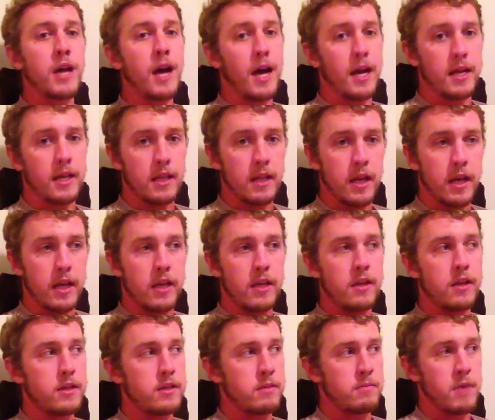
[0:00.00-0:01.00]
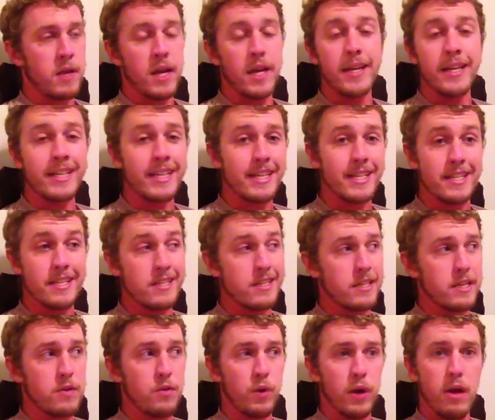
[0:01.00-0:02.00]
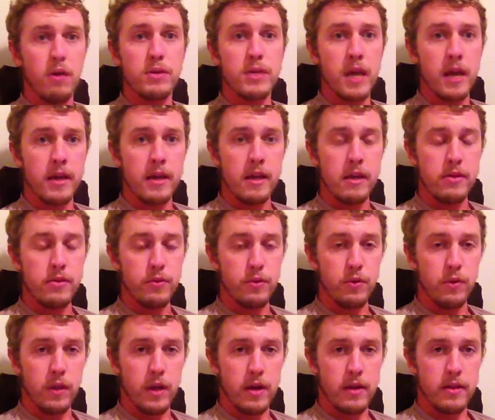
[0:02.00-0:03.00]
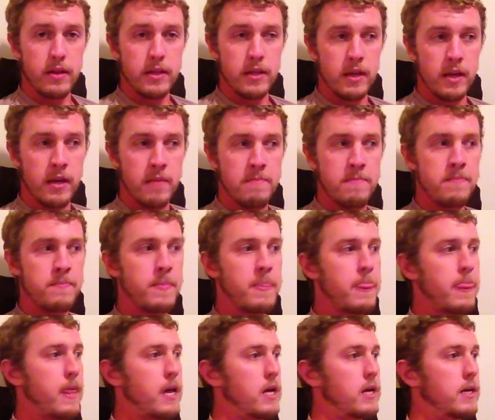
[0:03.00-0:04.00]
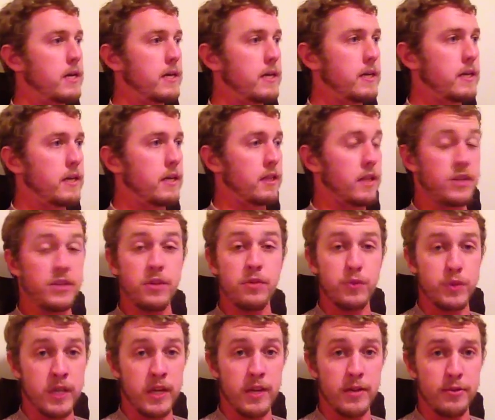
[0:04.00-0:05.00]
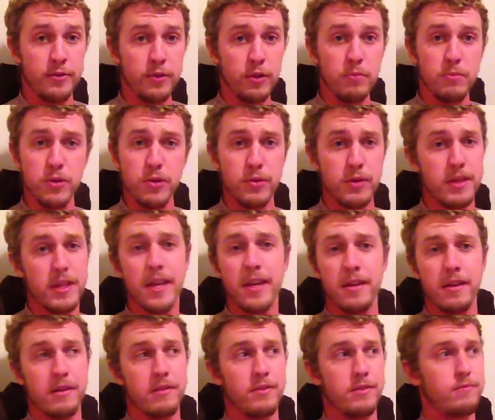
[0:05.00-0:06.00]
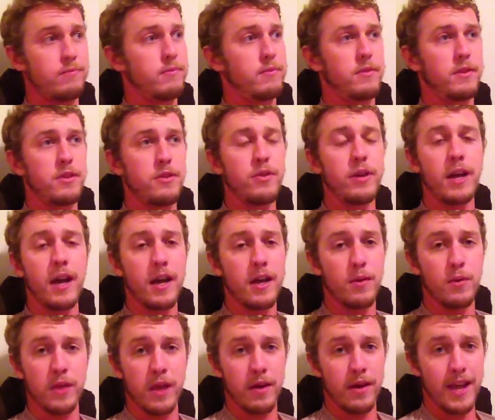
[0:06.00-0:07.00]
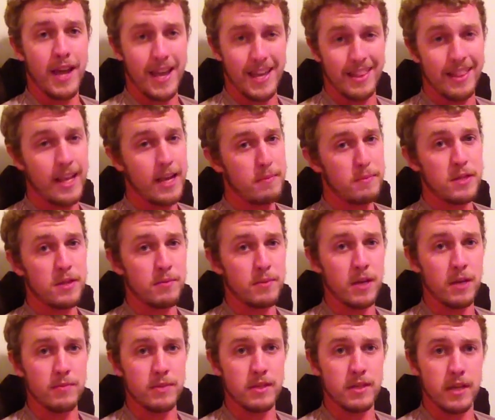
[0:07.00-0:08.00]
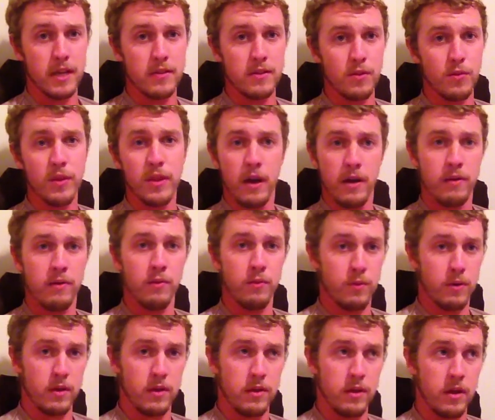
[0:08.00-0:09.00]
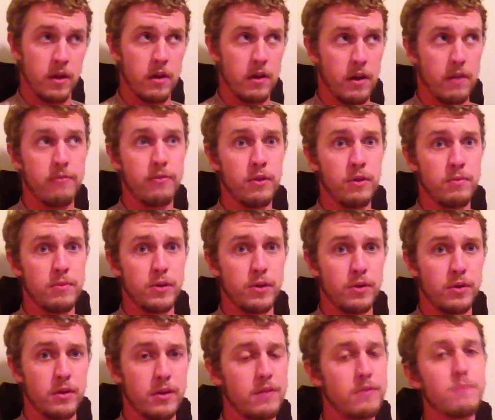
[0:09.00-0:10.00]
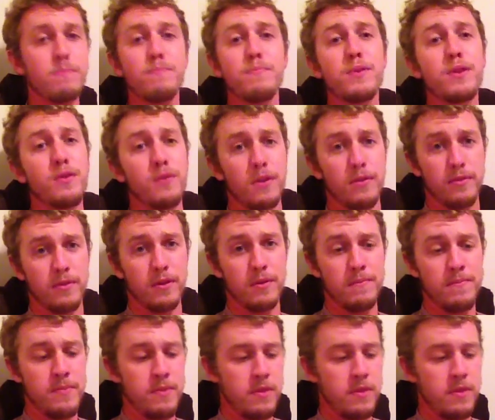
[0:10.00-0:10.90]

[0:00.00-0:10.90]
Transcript: I didn't like it because it meant I didn't get to see what I was hiking through a lot of the time, unless there was a nice full moon. And then you could hike without a headlamp sometimes in the desert with a full moon. Beautiful.